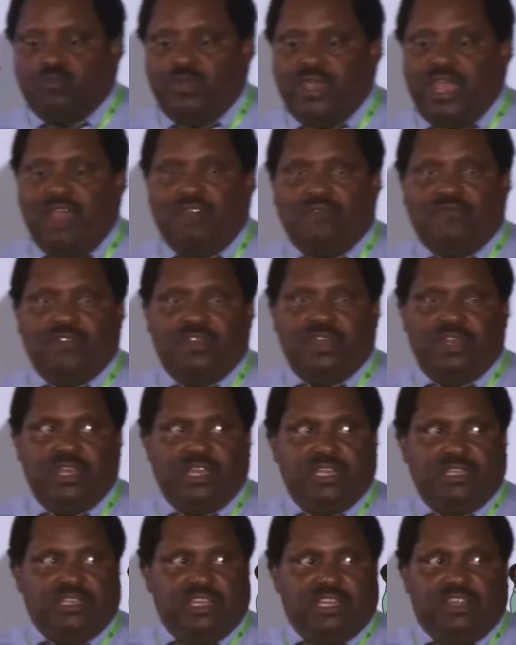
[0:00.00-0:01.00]
we have,
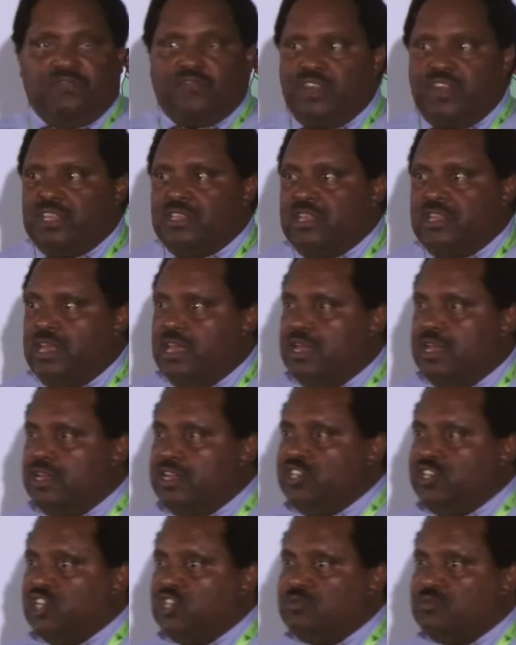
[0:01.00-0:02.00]
the different
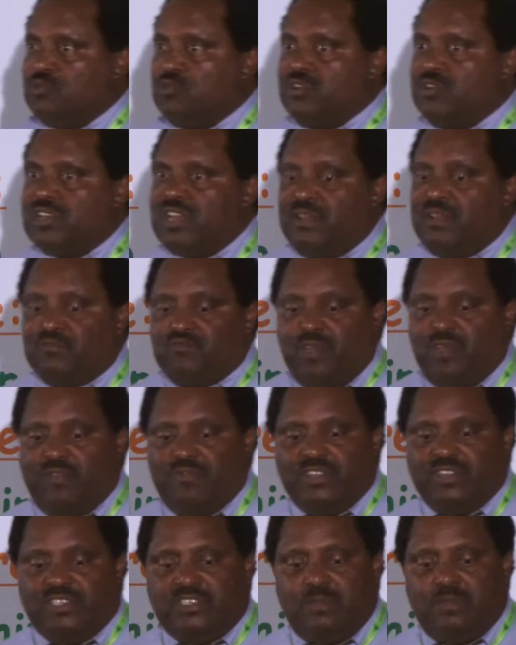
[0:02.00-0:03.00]
research programs we have
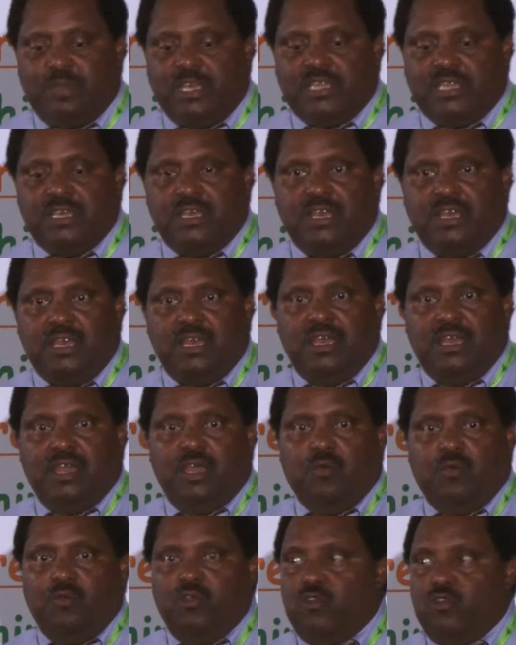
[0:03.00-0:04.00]
in CIMIT.
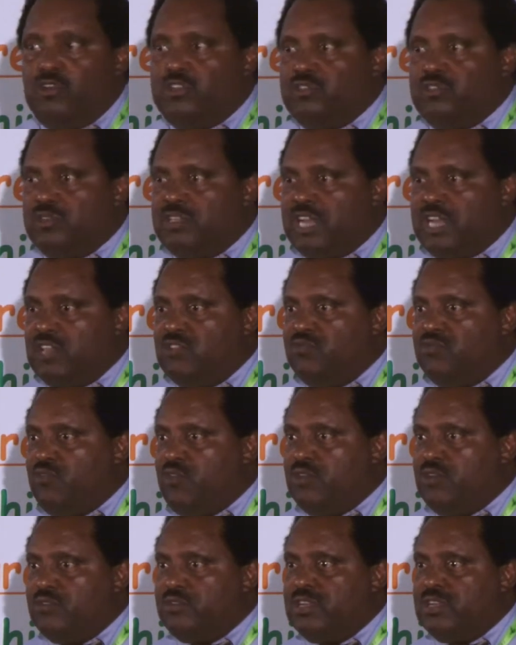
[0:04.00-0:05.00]
We also try to
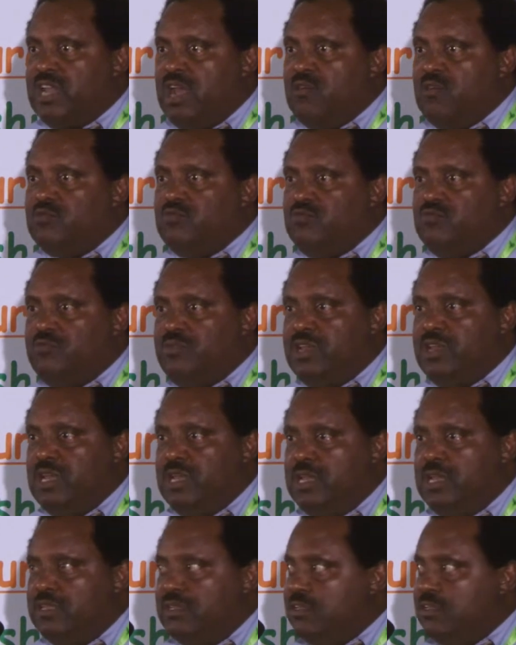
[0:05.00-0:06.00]
focus on how do
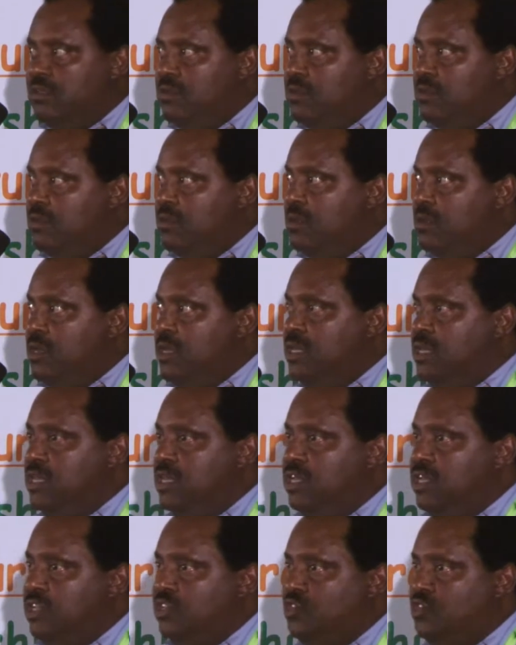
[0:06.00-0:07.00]
we
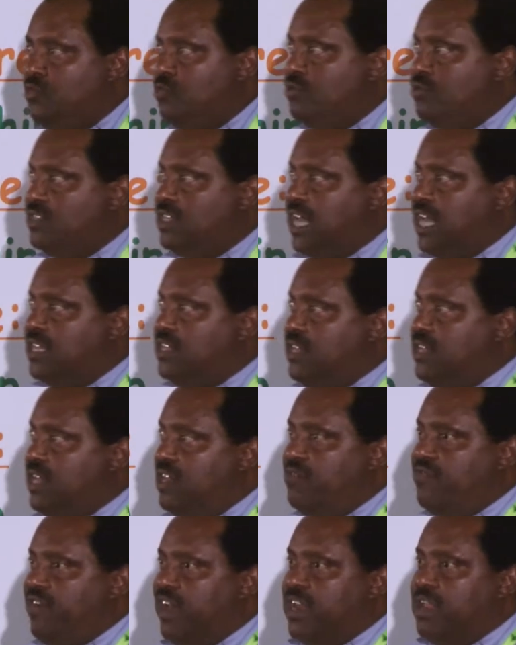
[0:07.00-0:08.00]
ensure that
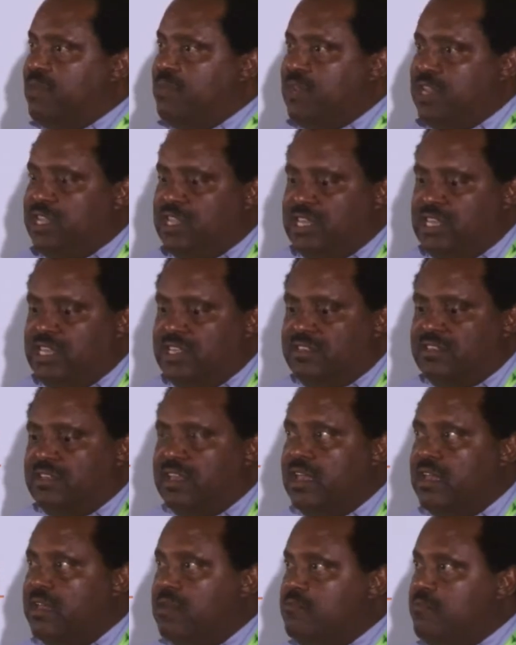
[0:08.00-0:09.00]
yield variability is
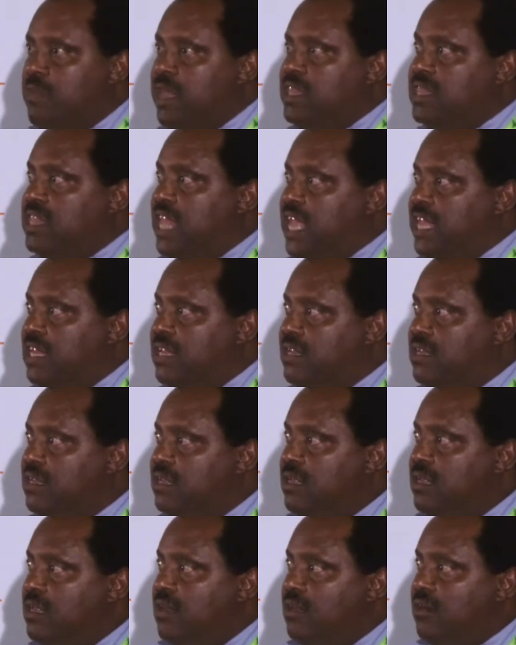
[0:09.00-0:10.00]
maintained
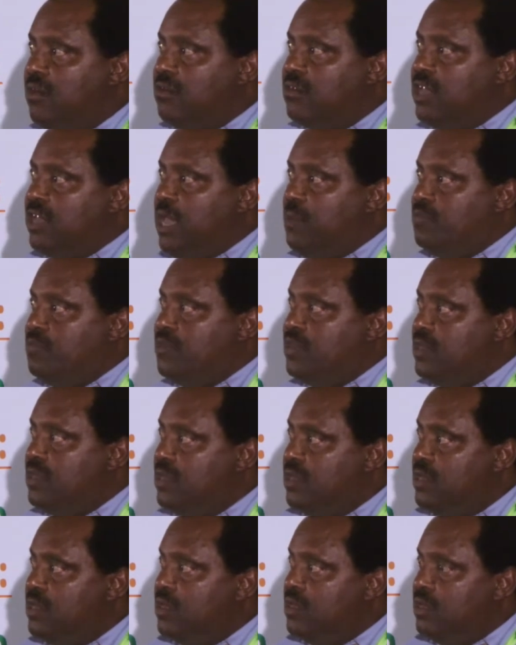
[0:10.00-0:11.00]
or kept
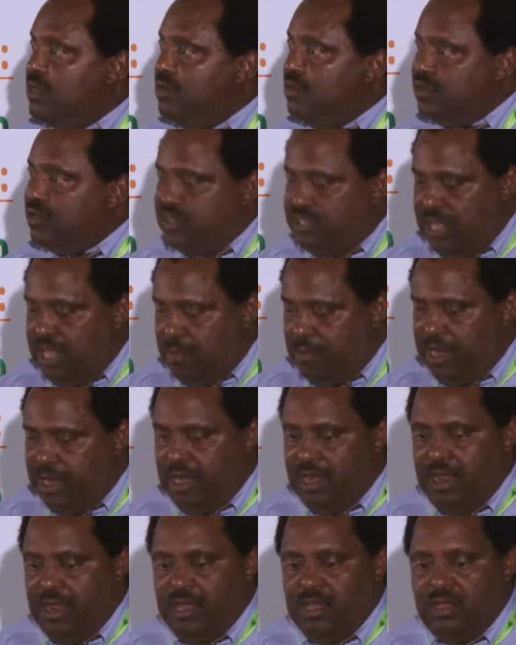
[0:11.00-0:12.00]
or stable.
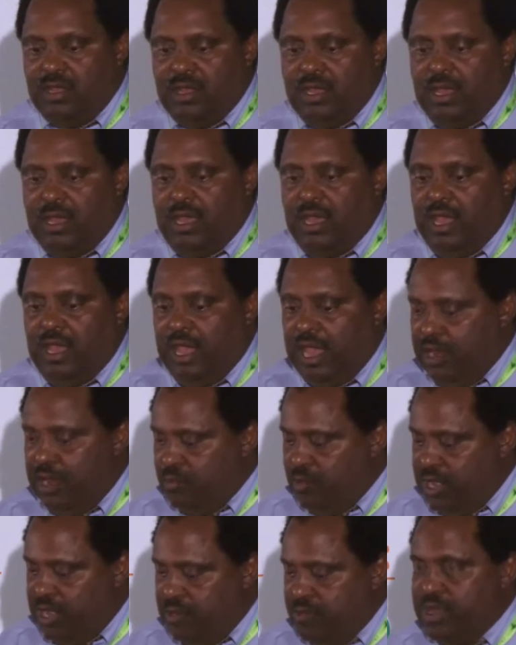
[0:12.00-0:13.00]
And
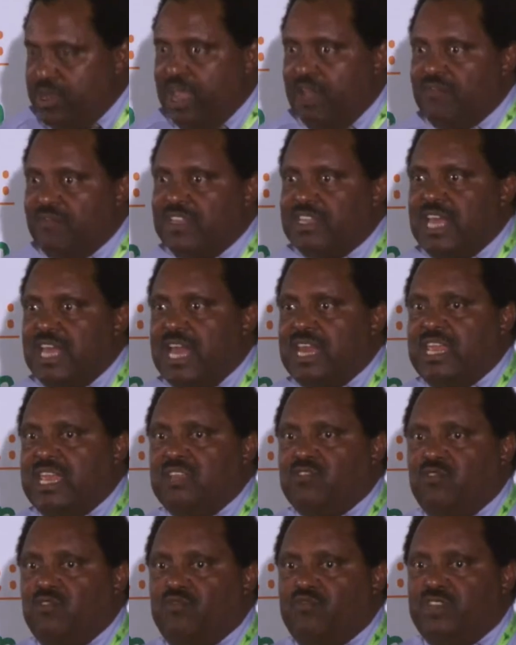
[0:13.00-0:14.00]
we have a
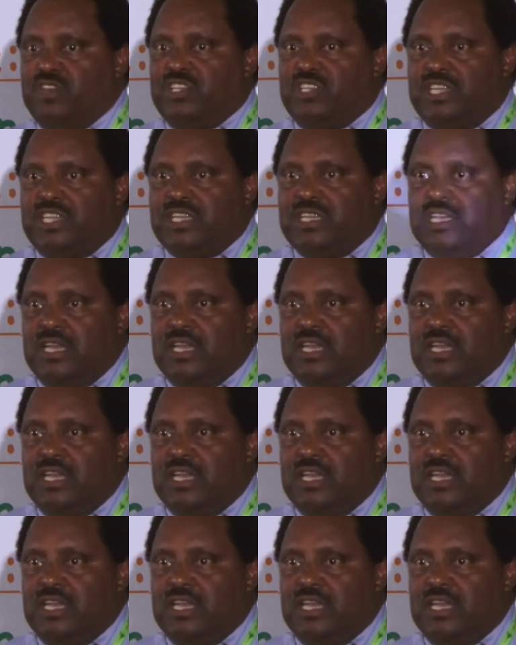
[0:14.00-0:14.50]
target of reaching